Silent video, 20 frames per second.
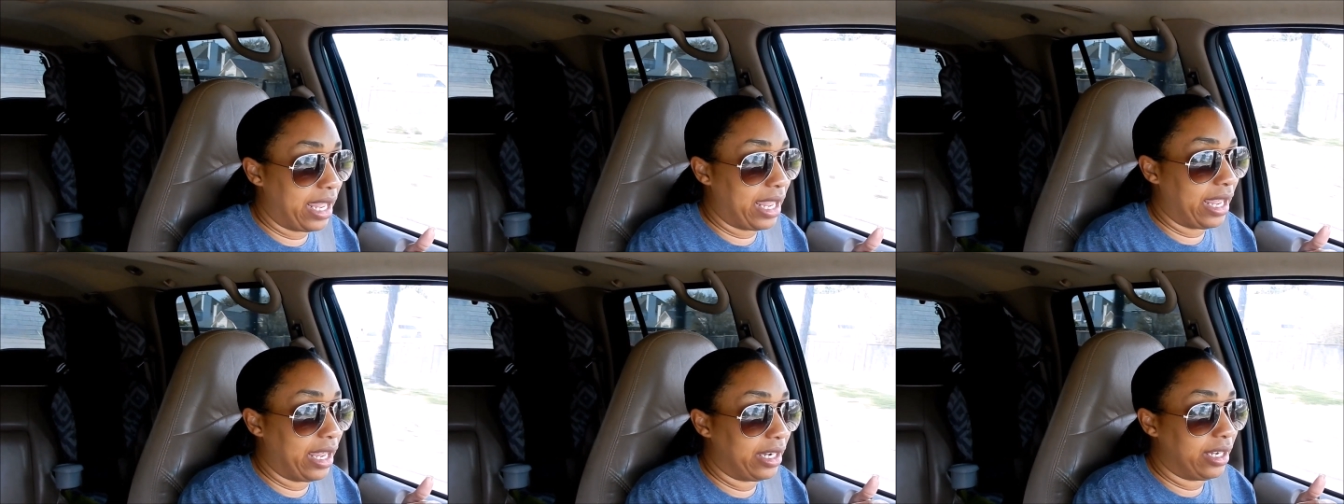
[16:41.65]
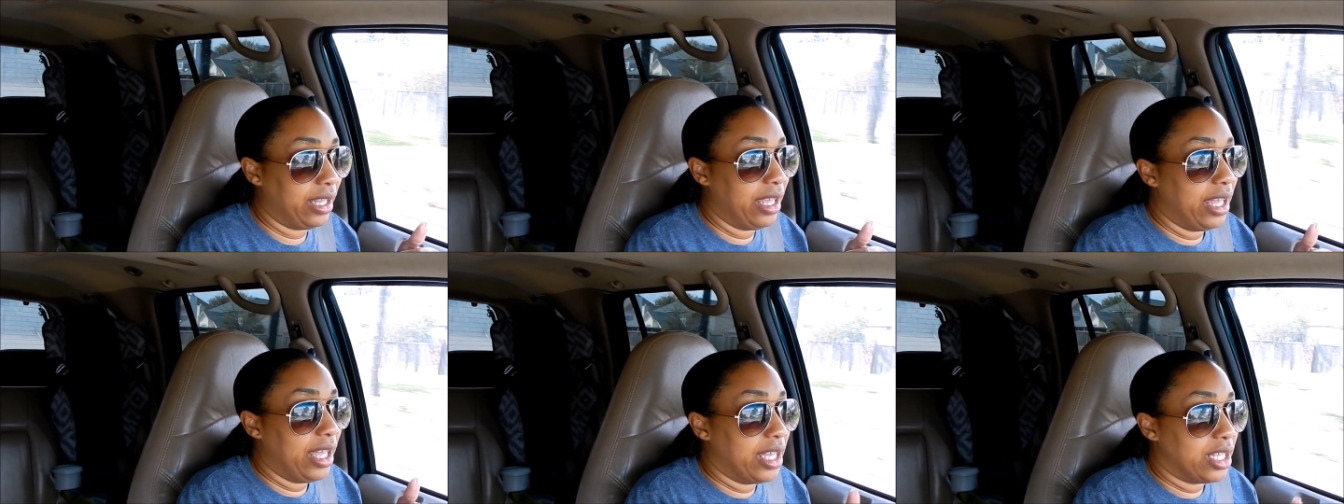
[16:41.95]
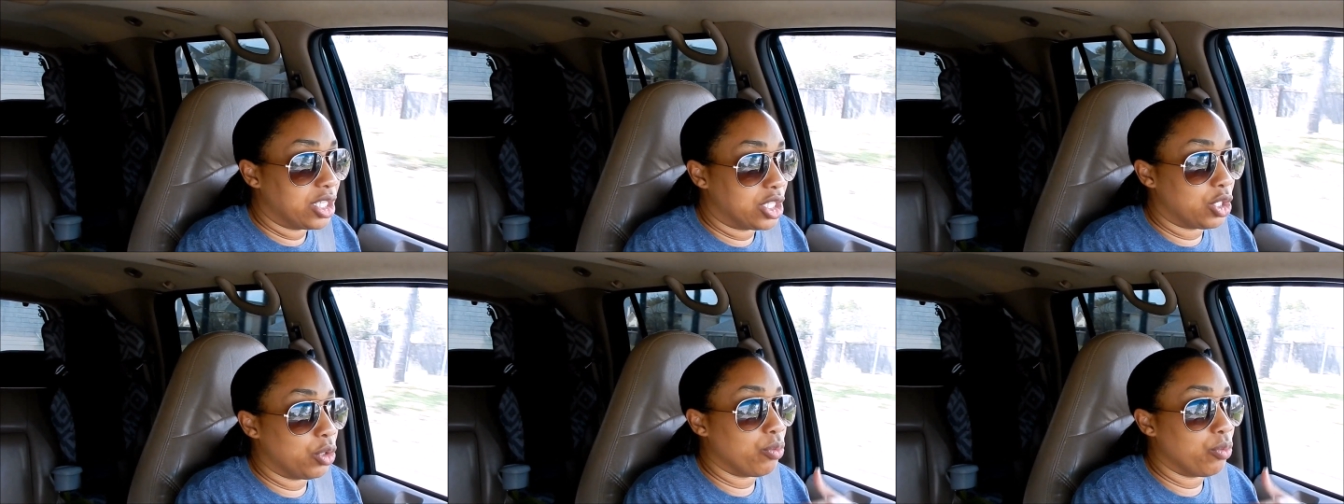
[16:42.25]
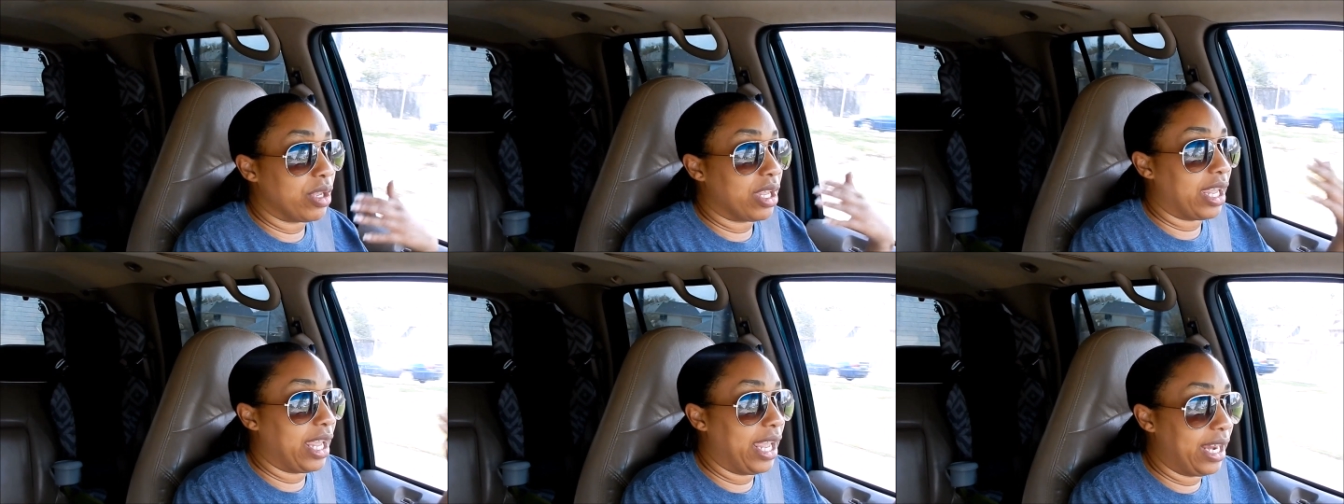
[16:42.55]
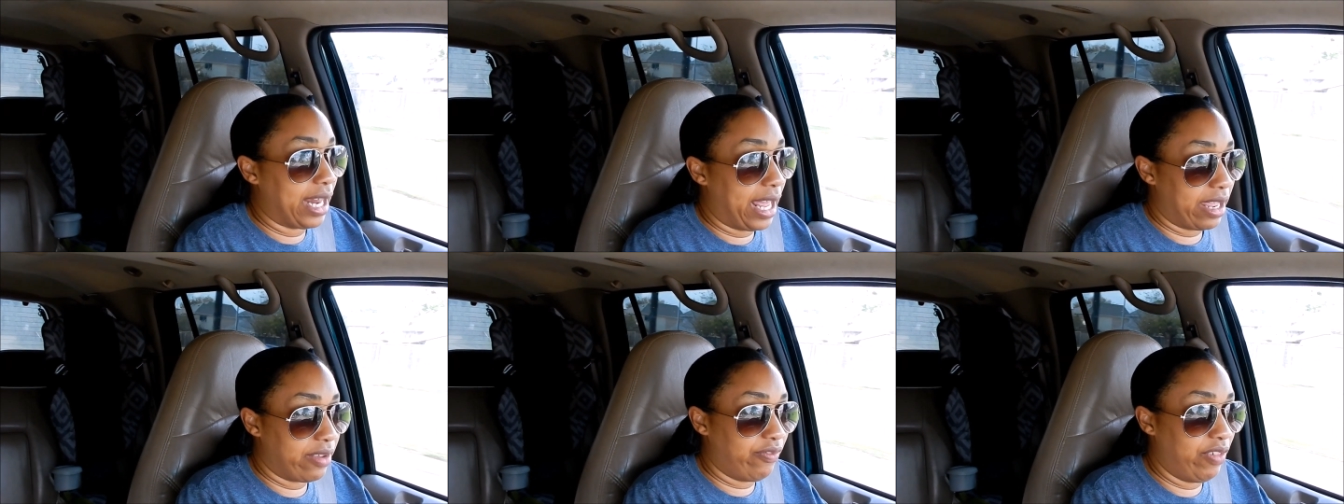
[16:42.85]
end to
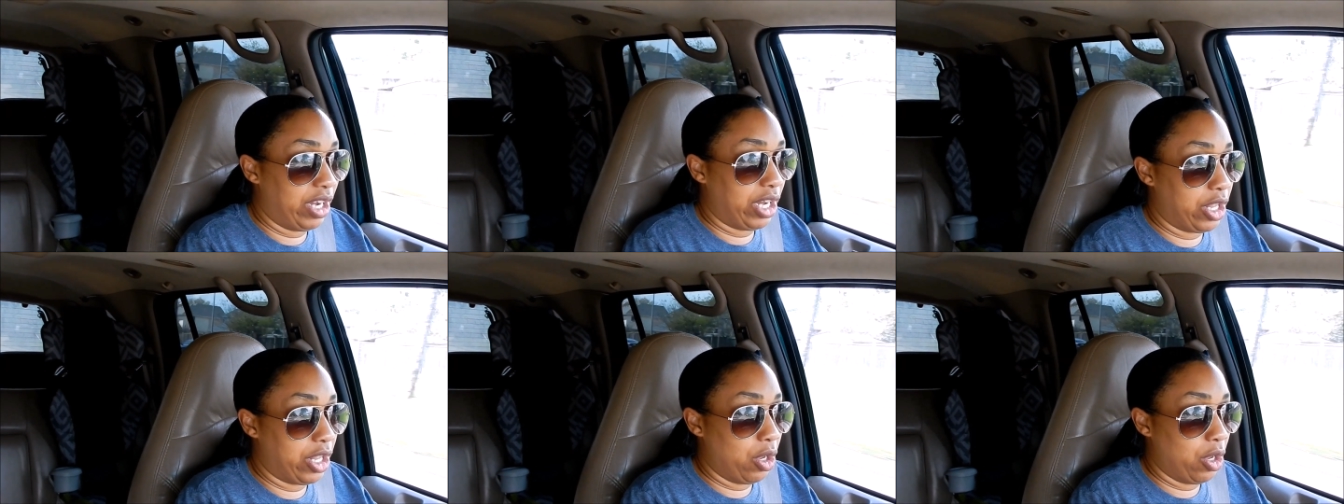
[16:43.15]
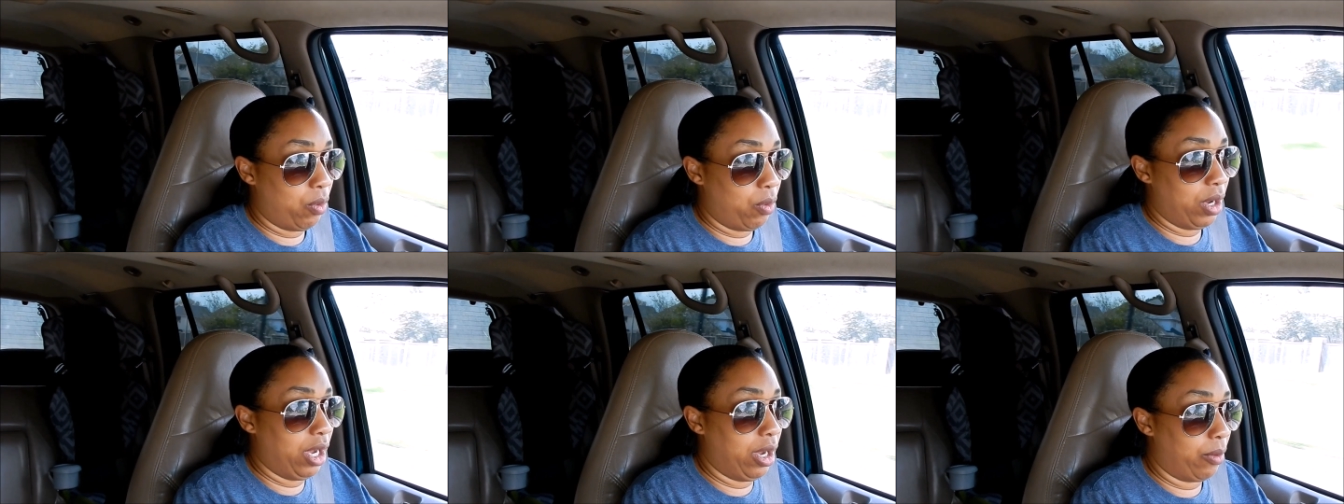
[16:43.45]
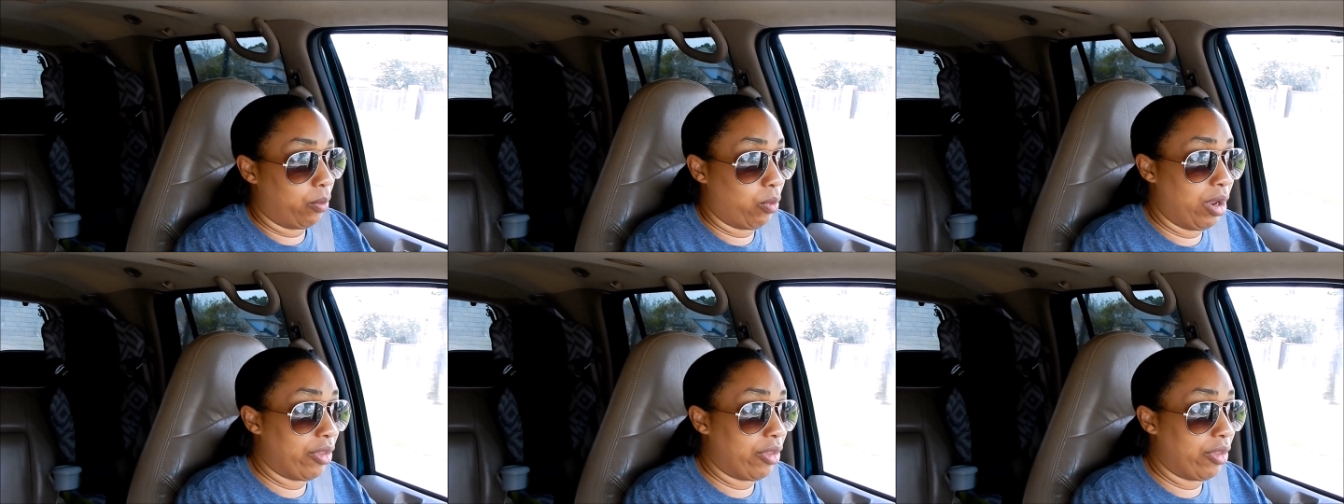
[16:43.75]
get a video up.